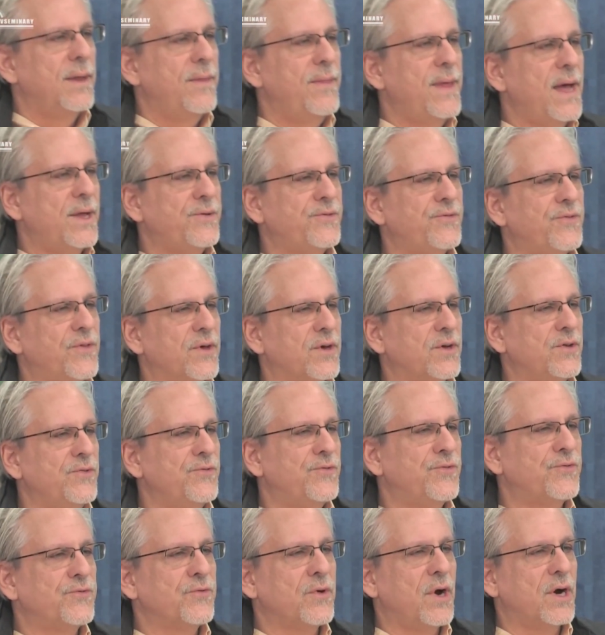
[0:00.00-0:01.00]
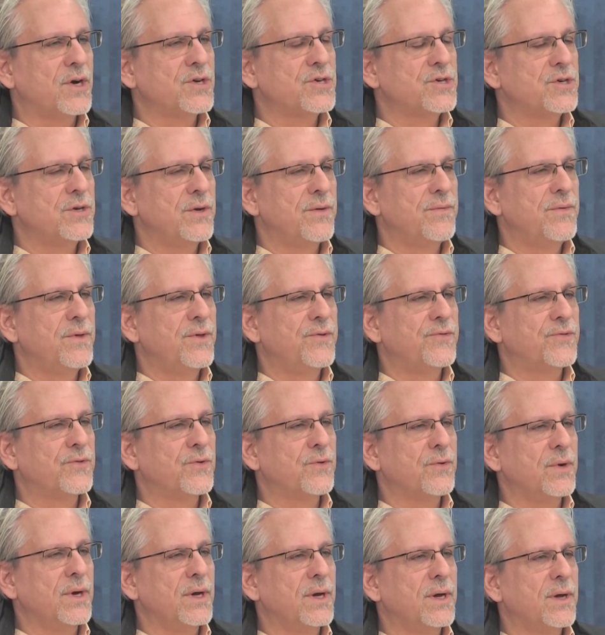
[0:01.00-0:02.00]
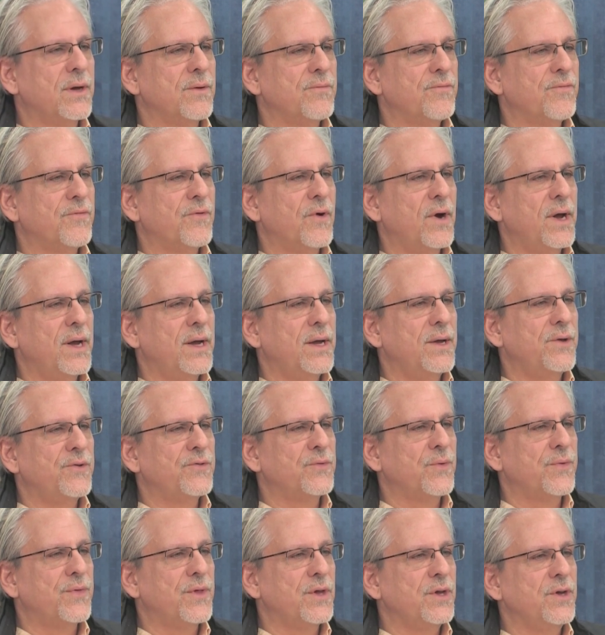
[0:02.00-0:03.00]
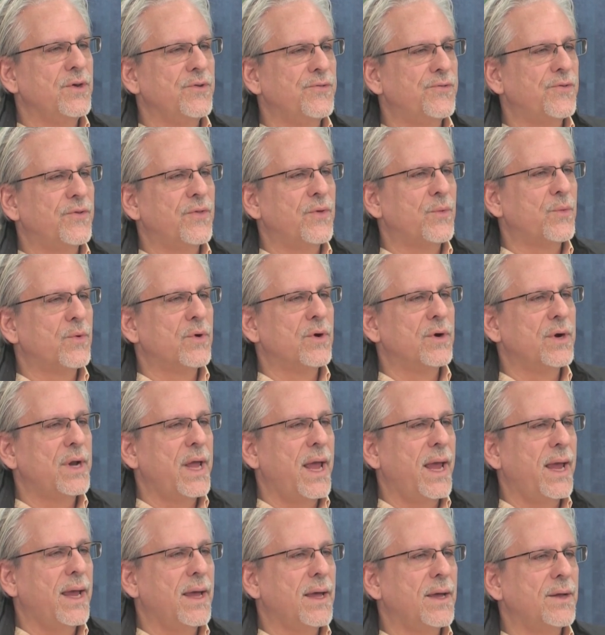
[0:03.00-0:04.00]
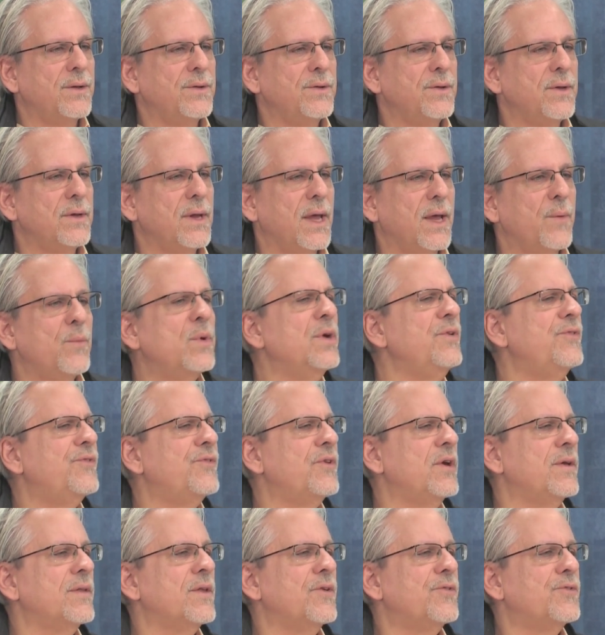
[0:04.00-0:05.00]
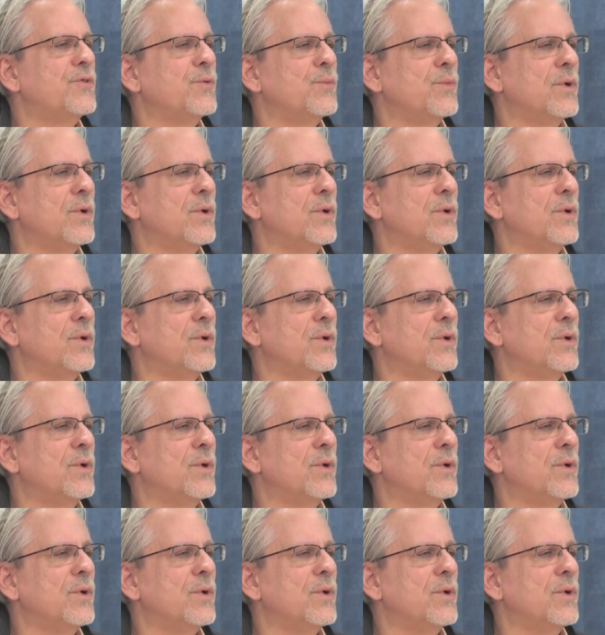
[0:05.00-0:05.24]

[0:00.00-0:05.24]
That's the construction of this Greek phrase with the use of the word and. And we see this